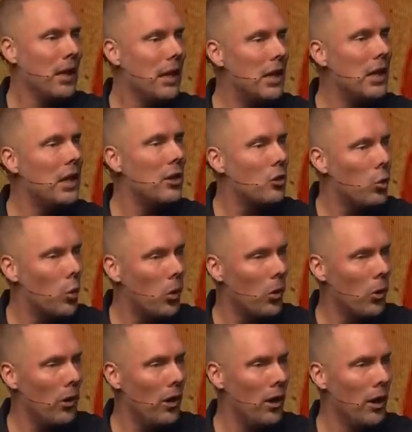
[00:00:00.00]
in his
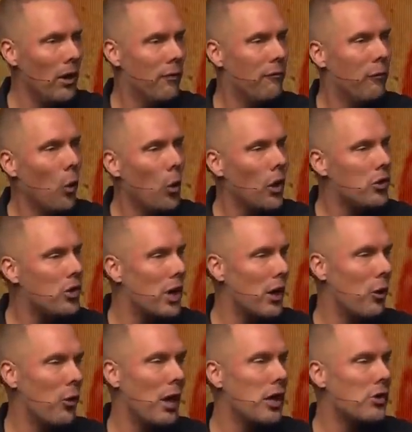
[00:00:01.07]
word for a
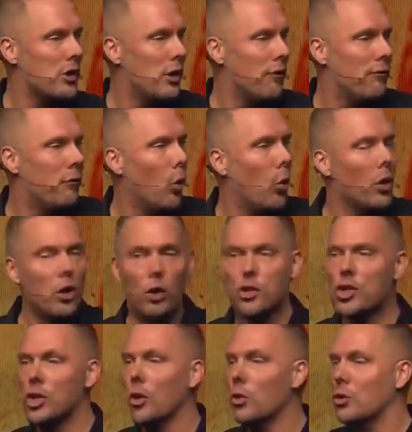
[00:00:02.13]
generation, for your
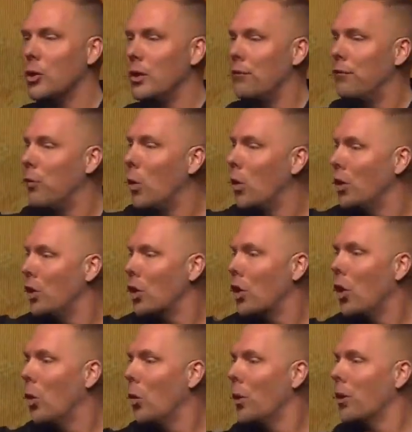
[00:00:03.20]
children, for your
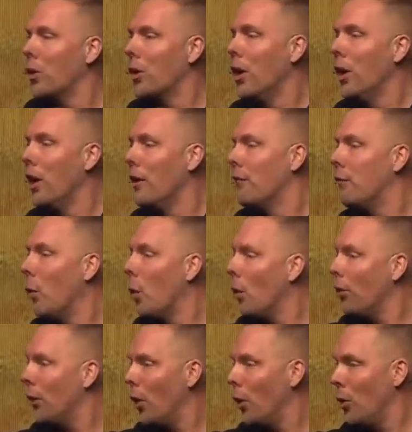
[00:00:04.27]
coworker,
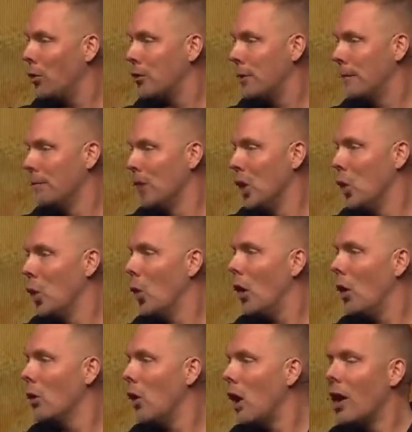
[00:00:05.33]
for those who
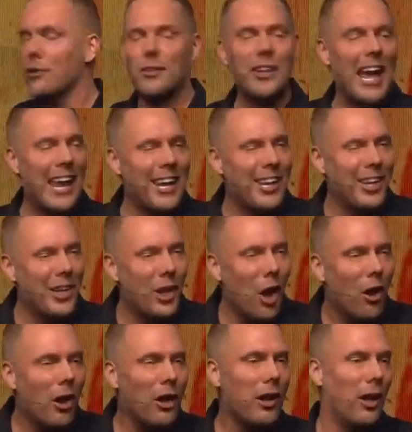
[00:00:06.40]
are lost, that
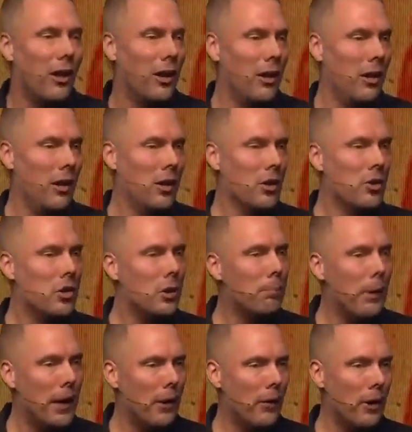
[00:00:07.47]
none
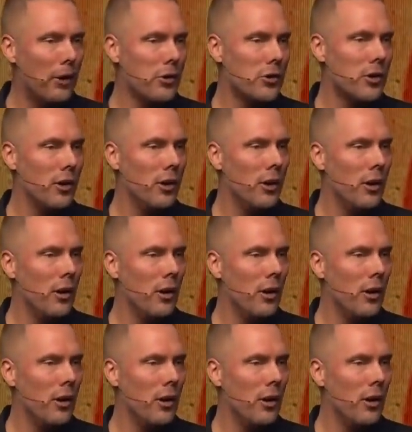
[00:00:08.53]
should perish.